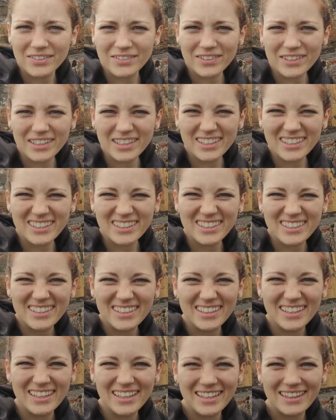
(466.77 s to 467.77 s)
over there,
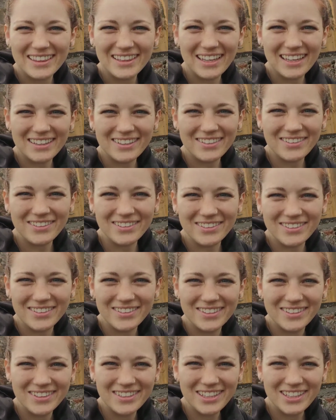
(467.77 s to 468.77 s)
that little hole.
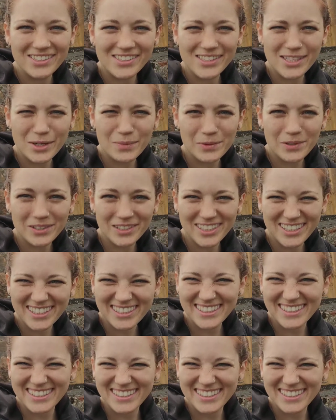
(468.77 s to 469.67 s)
Can you see that bird?